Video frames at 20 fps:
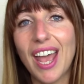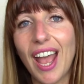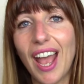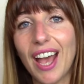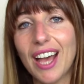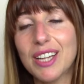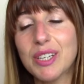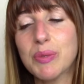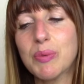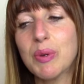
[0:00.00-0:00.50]

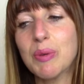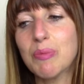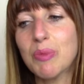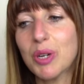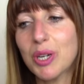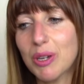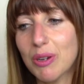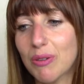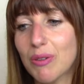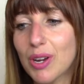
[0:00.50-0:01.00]
And when
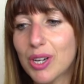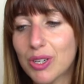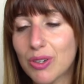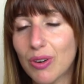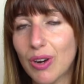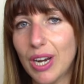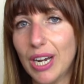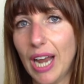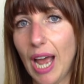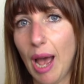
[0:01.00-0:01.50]
Mercury
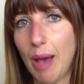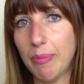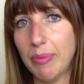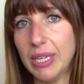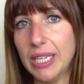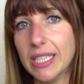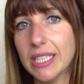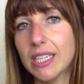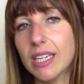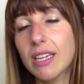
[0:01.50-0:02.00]
retrograde happens,